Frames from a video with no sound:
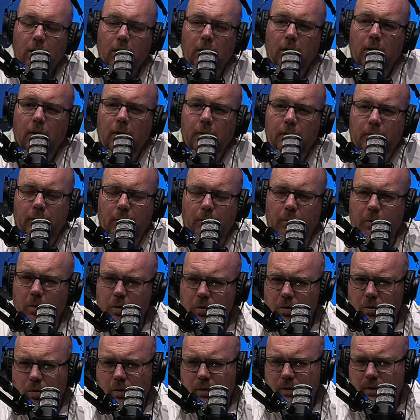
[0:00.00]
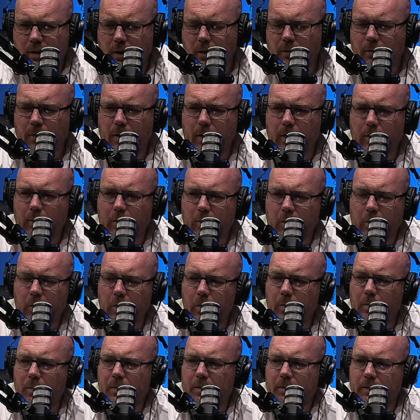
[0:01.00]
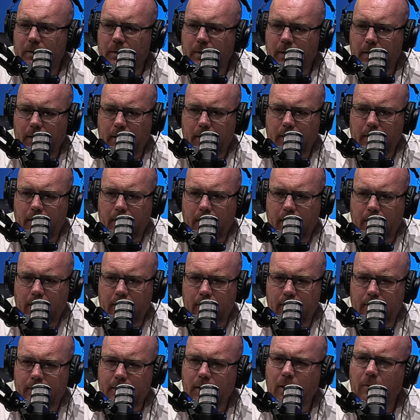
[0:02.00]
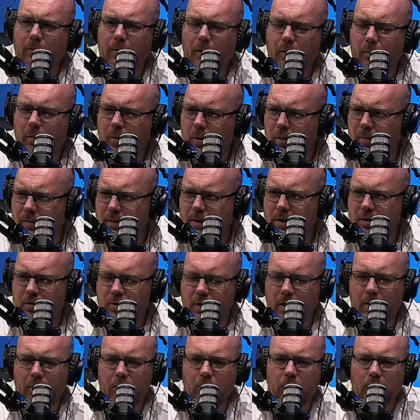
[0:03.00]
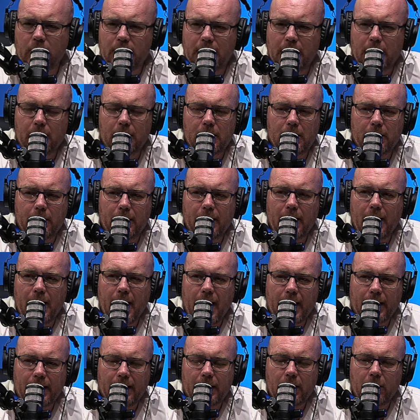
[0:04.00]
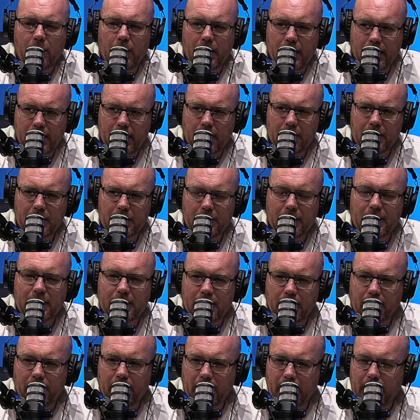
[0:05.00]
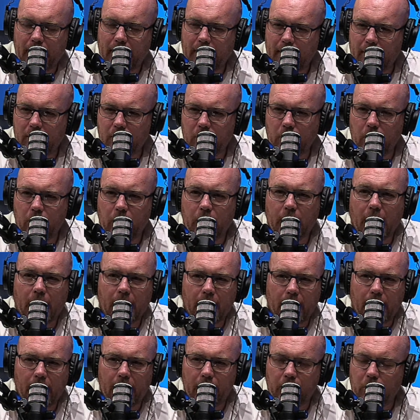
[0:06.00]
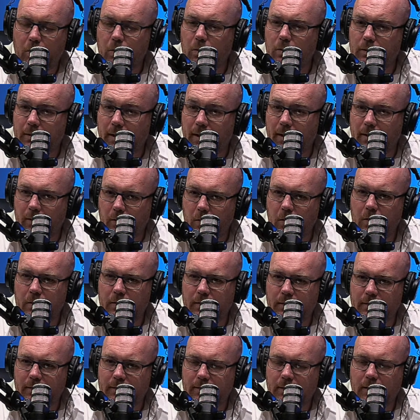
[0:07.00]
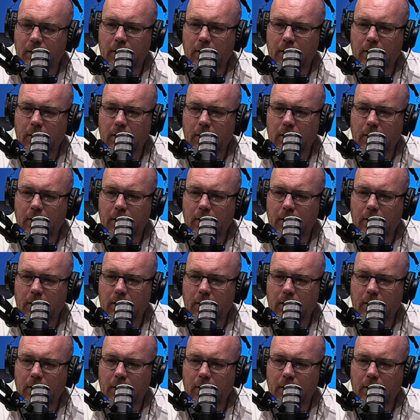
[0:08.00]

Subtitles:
So mutual self-help groups and self-help groups in general seem to be lacking when it comes specifically to dual diagnosis.